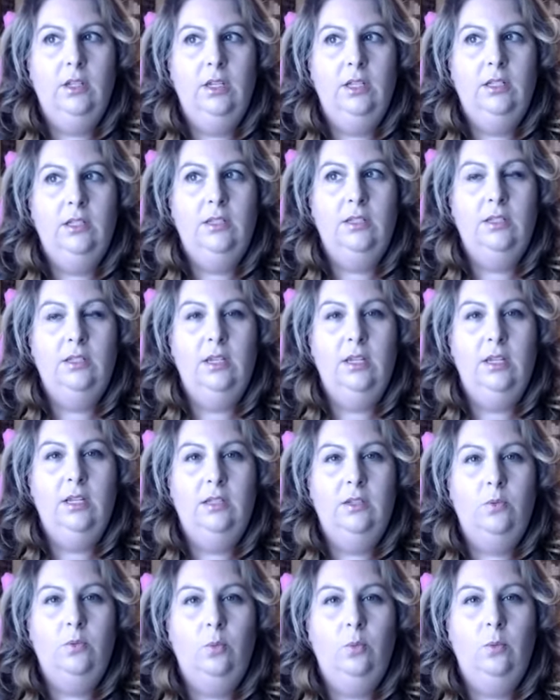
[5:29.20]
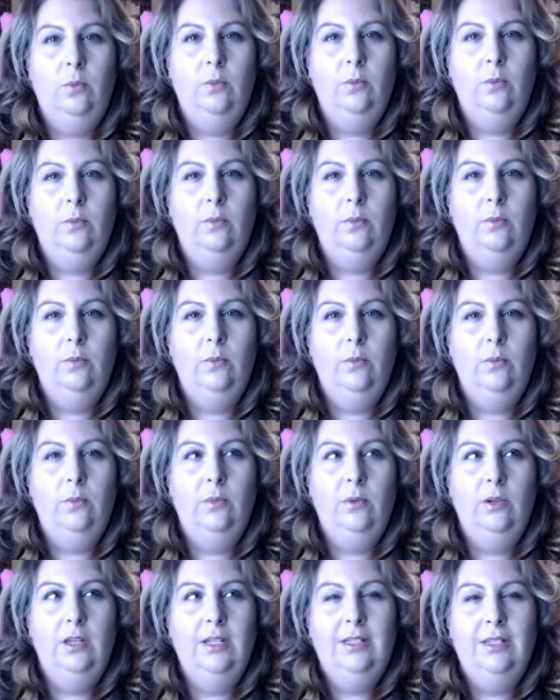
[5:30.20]
it's it's
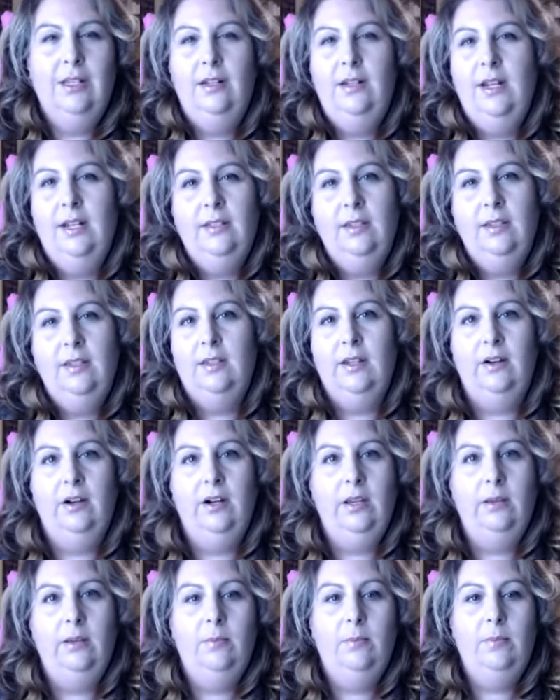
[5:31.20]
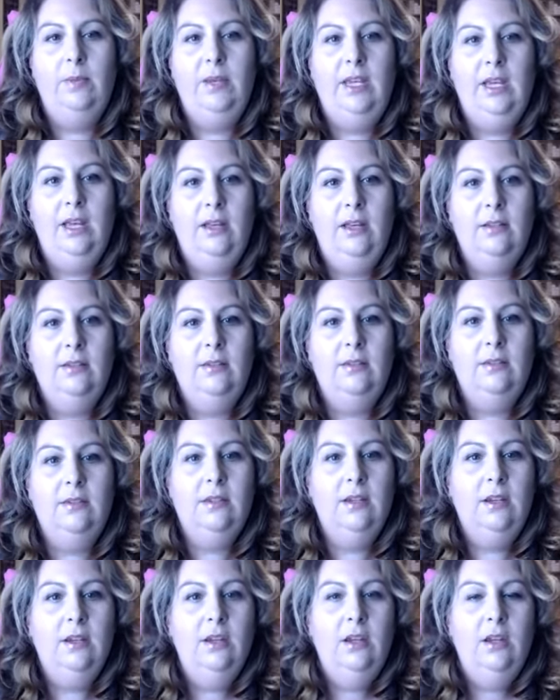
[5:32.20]
it's unnecessary
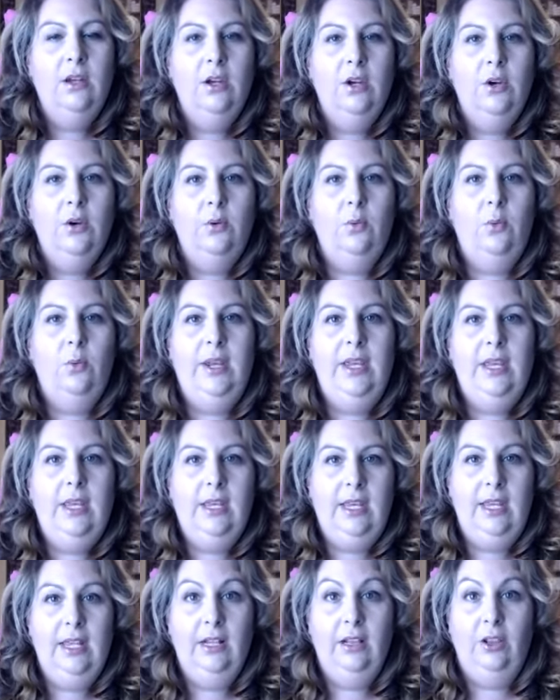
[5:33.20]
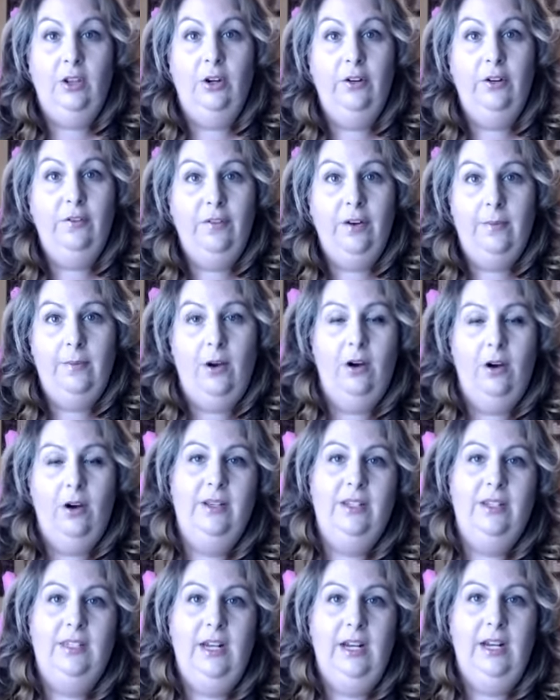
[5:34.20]
because we can learn from our
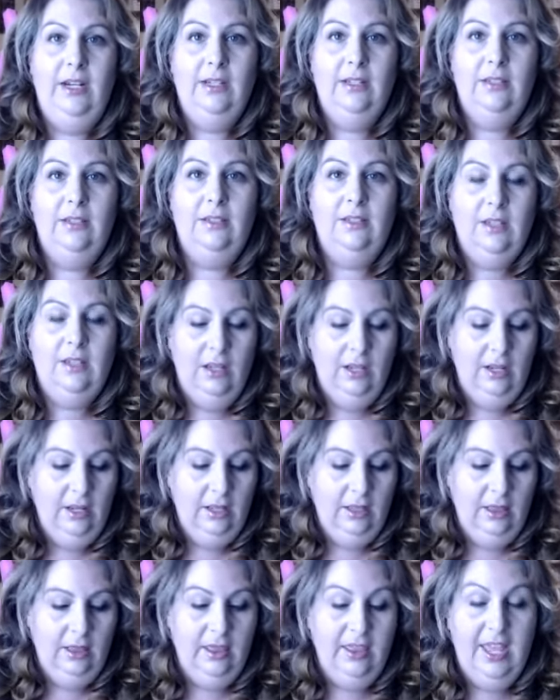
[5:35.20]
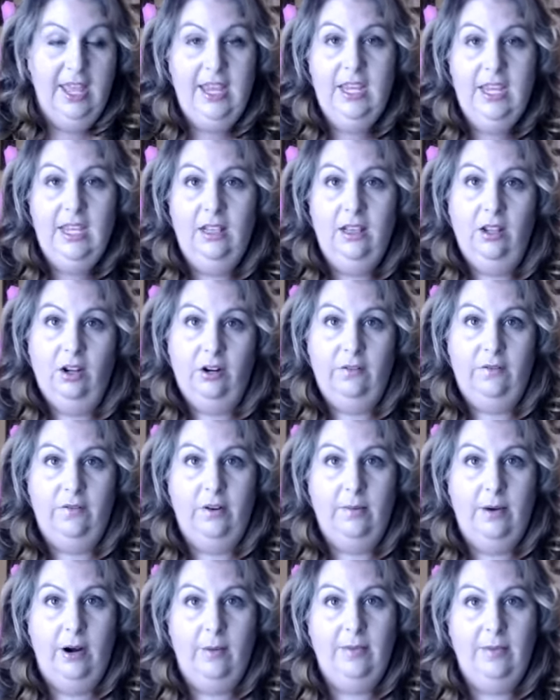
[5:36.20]
mistakes they can learn
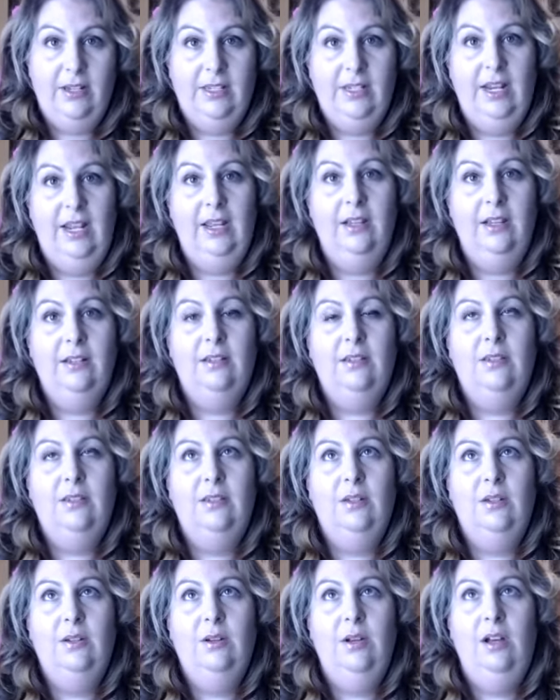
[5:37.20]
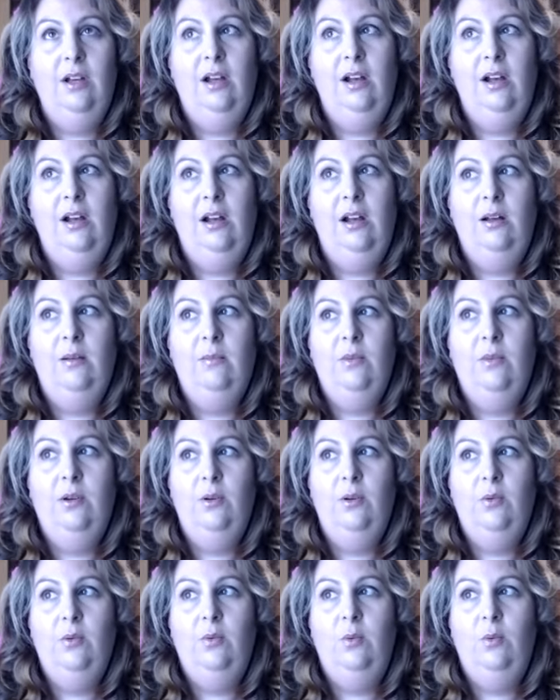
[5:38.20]
from our mistakes um,
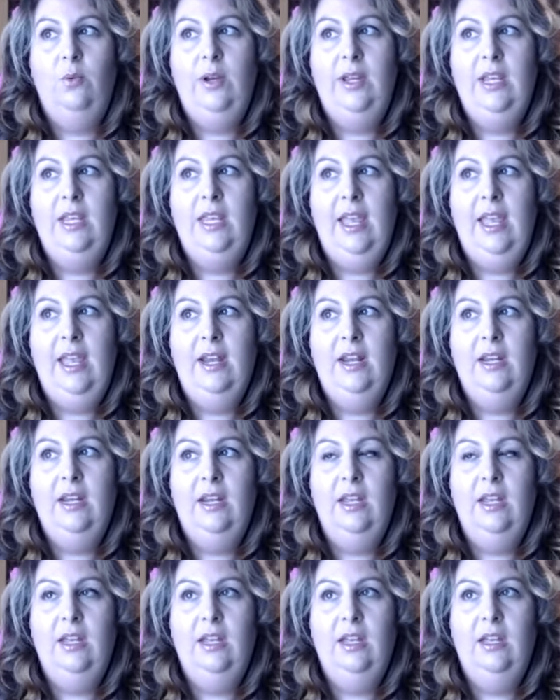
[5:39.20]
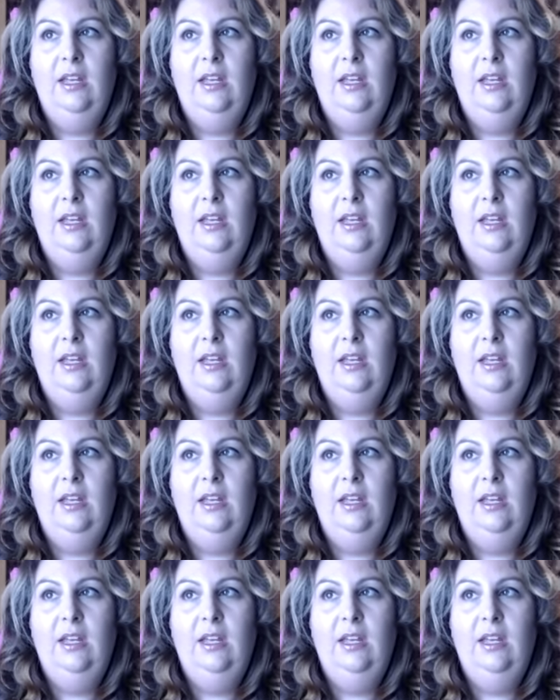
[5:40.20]
we can